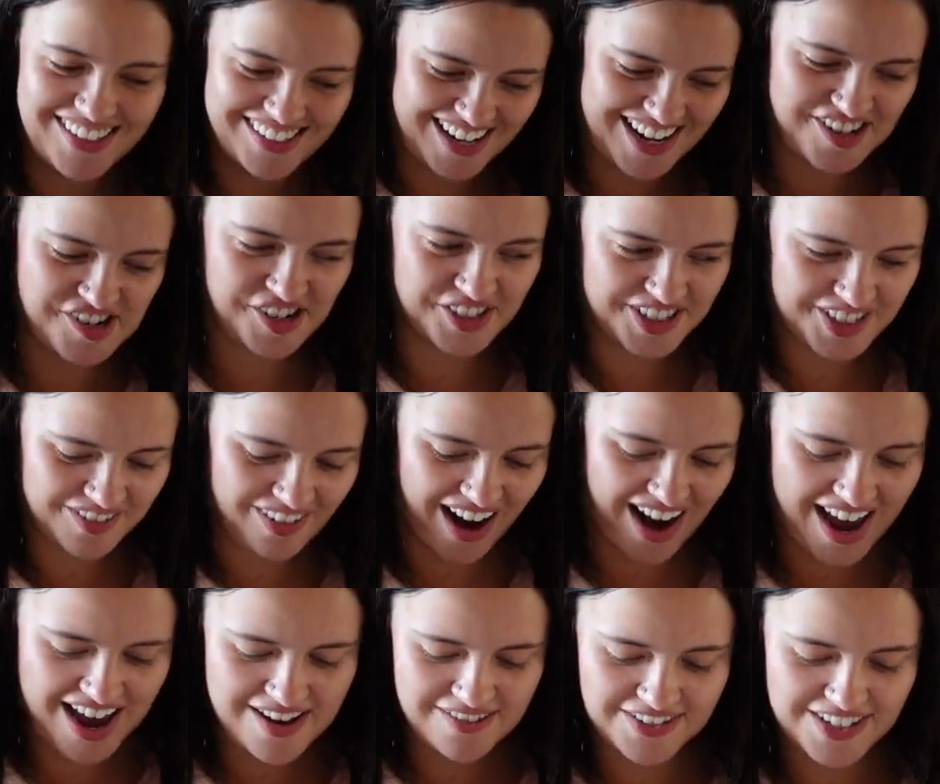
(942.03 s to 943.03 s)
It just
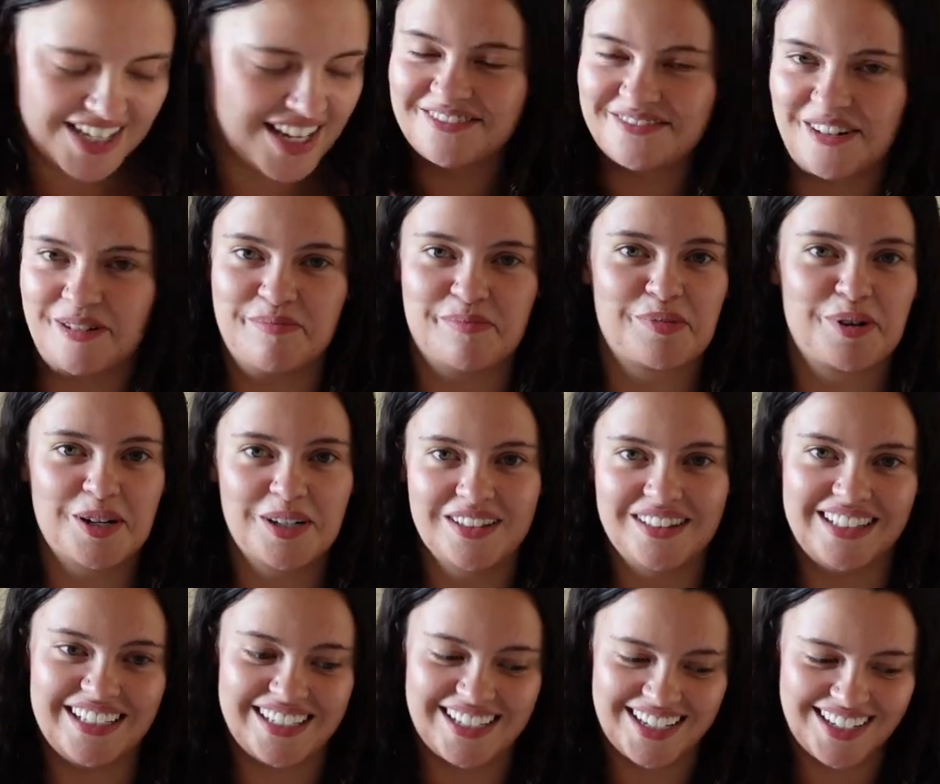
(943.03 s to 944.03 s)
arrived from
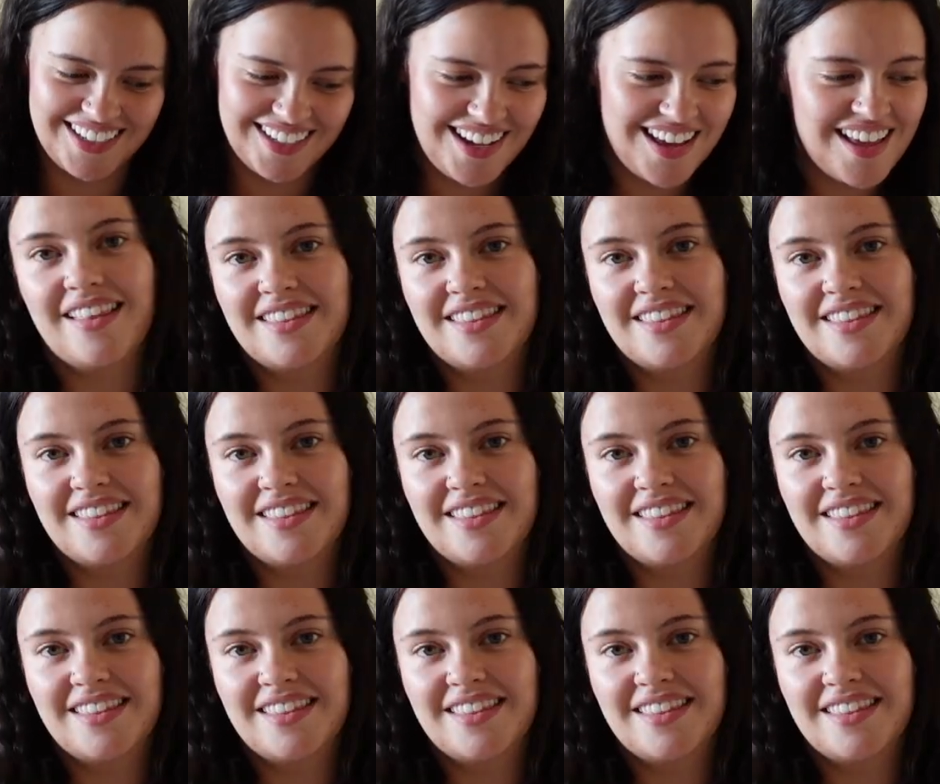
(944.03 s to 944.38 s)
Brooklinen.